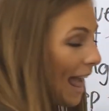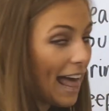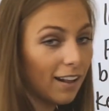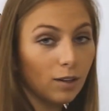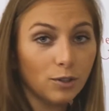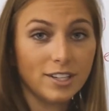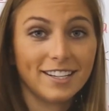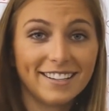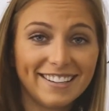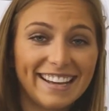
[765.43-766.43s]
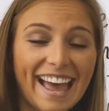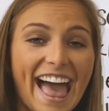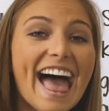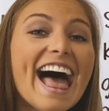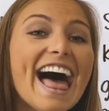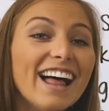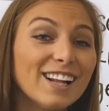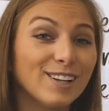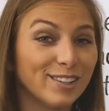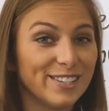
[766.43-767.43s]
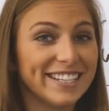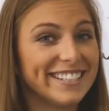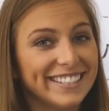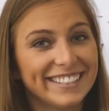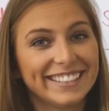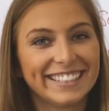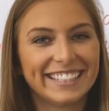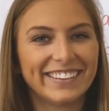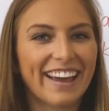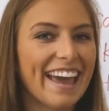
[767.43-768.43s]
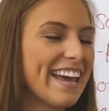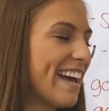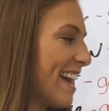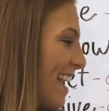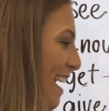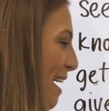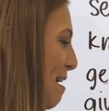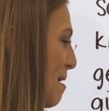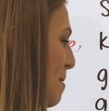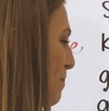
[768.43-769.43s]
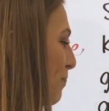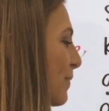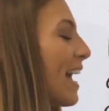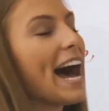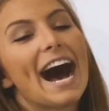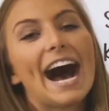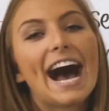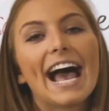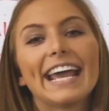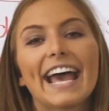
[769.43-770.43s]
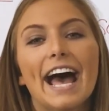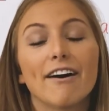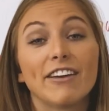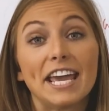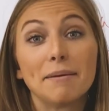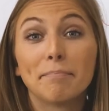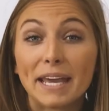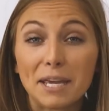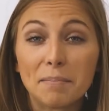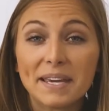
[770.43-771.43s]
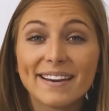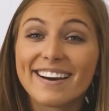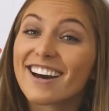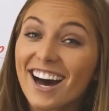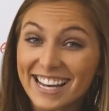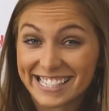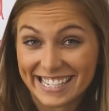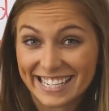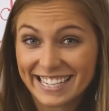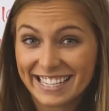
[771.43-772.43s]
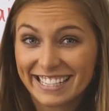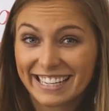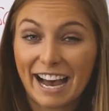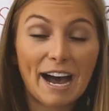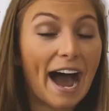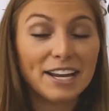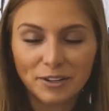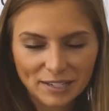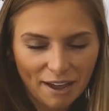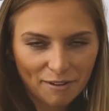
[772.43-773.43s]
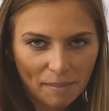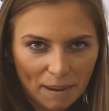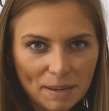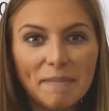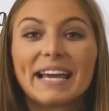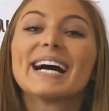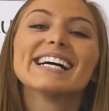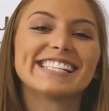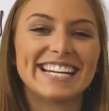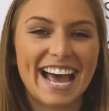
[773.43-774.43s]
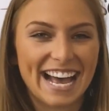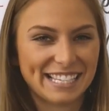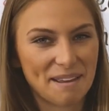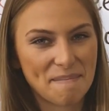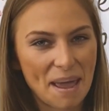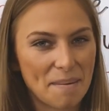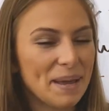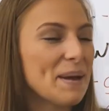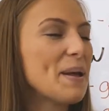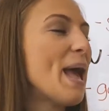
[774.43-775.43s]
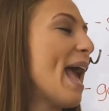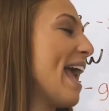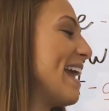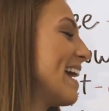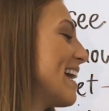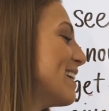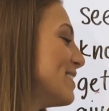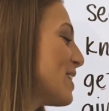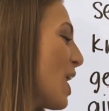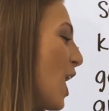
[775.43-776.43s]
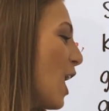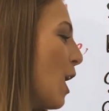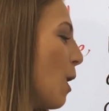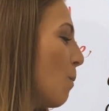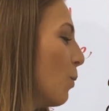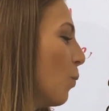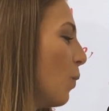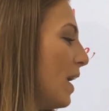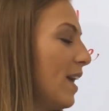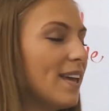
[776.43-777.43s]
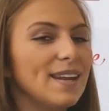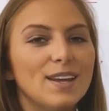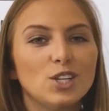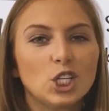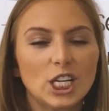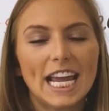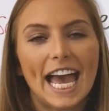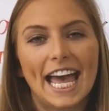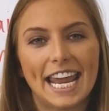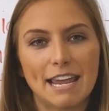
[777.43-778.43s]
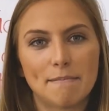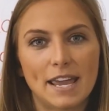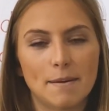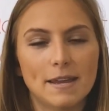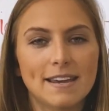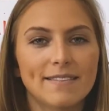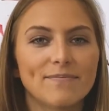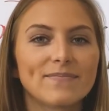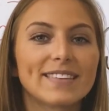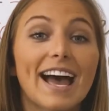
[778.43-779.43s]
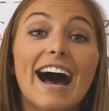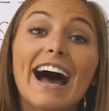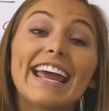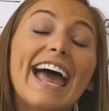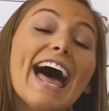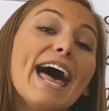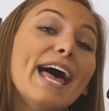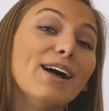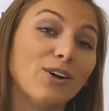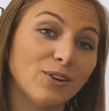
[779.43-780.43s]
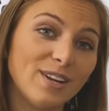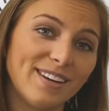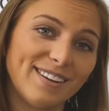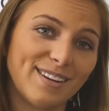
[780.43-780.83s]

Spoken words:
held. Held. Okay. I have a baby cousin. I don't have a baby. My cousin has a baby. And when she had a baby, I held